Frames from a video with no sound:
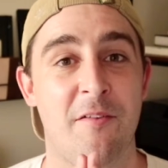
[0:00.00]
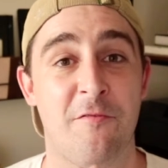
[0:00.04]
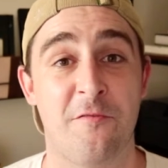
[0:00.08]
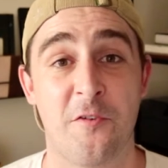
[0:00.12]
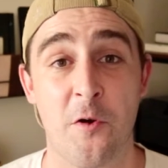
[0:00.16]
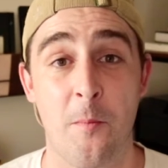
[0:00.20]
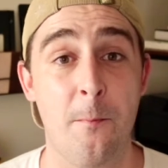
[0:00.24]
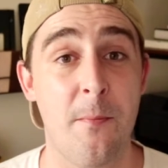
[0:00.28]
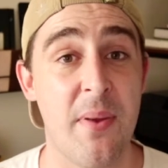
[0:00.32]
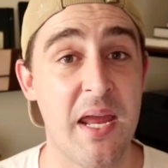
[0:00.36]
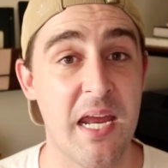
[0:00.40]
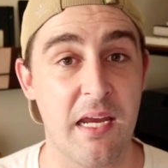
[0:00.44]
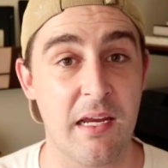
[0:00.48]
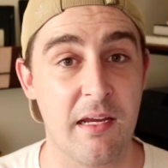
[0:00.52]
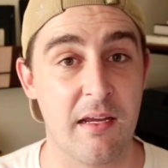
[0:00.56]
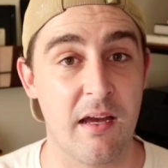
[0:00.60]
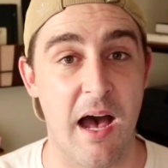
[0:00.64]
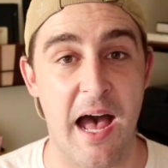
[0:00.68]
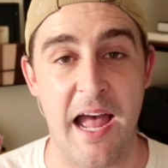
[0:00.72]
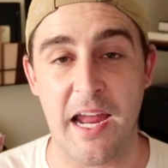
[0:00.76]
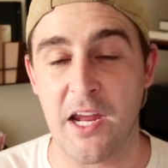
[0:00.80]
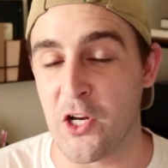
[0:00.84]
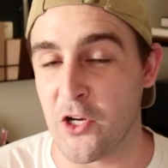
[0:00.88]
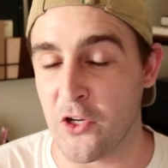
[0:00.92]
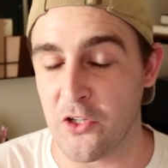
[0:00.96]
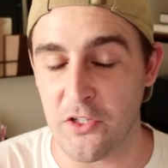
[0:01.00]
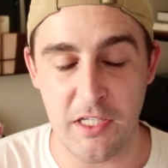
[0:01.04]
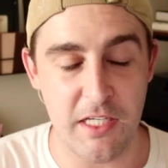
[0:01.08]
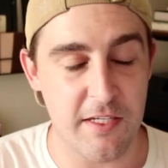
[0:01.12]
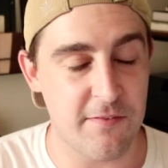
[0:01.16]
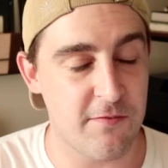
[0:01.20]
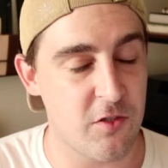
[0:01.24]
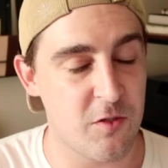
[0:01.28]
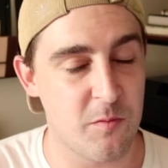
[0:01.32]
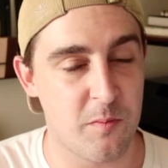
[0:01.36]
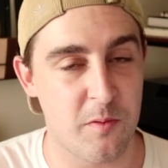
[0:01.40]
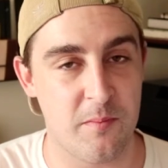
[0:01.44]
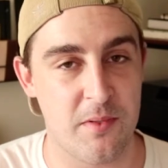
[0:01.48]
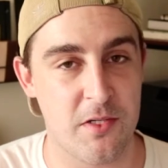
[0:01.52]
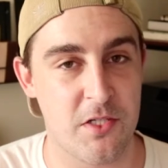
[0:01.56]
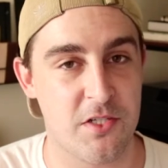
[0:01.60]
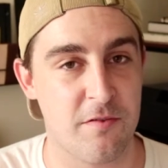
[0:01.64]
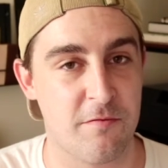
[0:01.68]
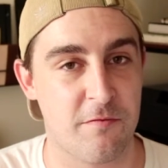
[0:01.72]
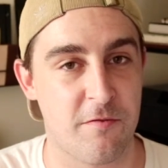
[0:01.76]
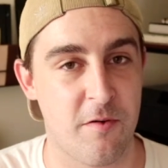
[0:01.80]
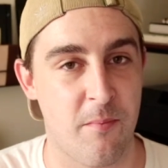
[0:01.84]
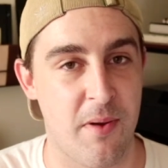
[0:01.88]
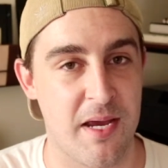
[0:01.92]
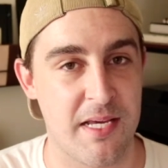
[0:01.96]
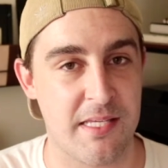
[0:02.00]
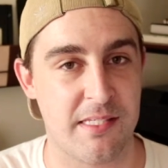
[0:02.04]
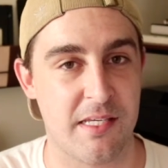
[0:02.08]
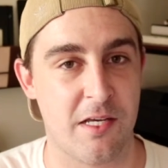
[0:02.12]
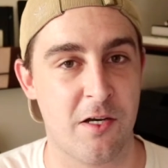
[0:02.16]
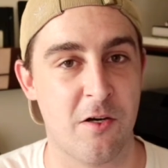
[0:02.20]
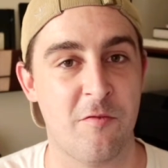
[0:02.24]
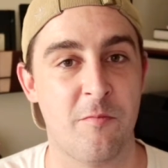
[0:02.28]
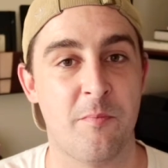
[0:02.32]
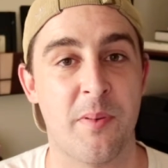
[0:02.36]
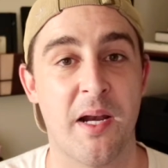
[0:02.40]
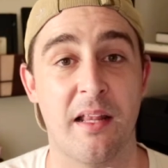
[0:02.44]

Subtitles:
For me, I can only give you the permission from myself,